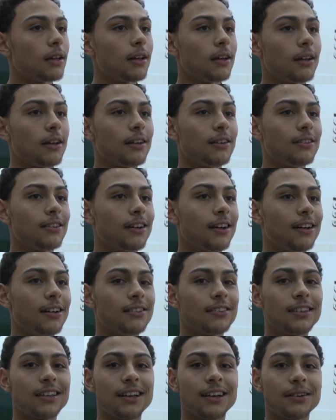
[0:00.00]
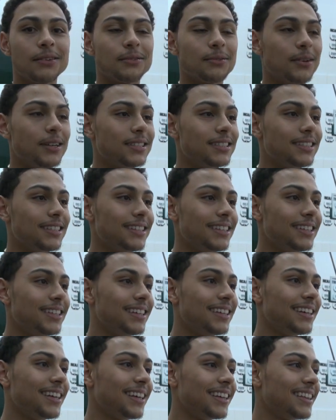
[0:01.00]
I don't know. I don't think I was wasting it.
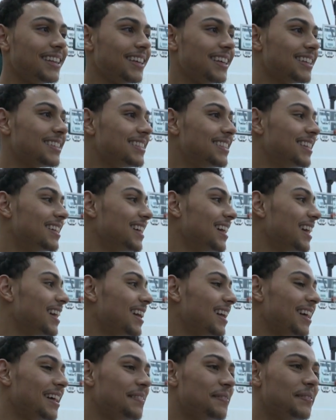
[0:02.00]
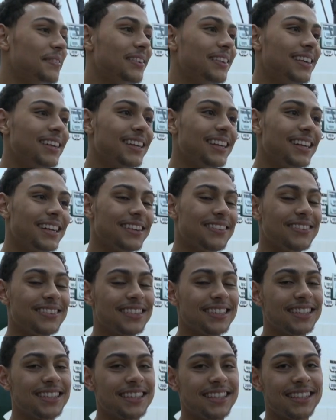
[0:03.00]
I think I still got a lot more,
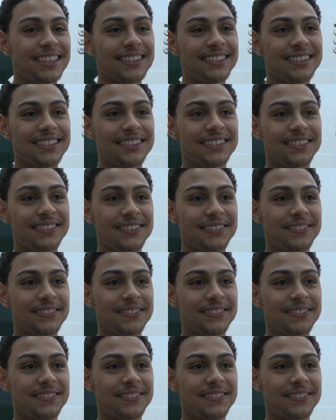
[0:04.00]
but I don't know.